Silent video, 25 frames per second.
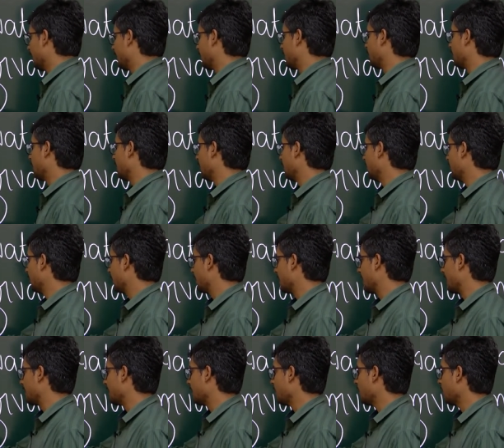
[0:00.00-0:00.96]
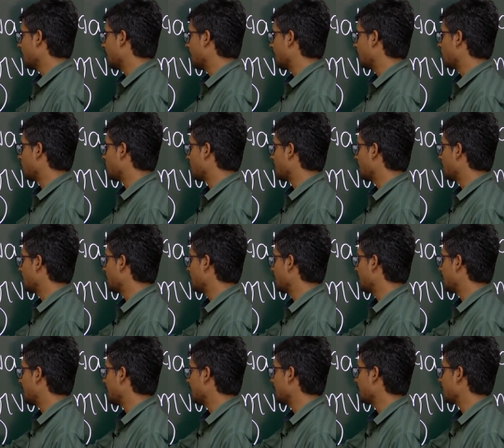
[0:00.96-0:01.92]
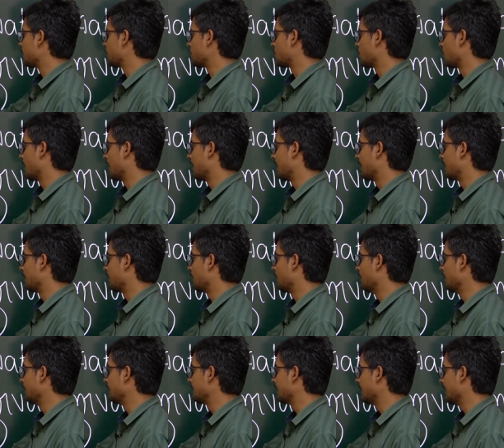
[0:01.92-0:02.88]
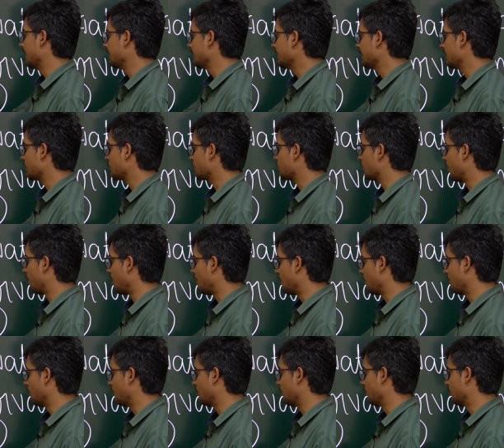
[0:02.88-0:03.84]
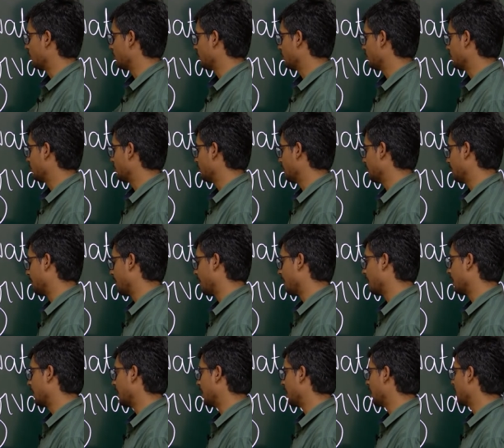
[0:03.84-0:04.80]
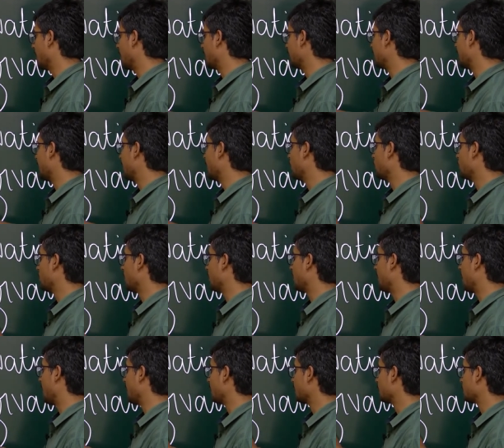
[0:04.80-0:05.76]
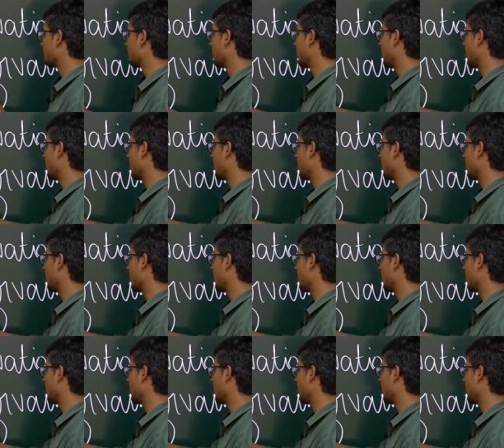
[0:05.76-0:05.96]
it will be created, nor it will get destroyed. Will change its form, either into the mass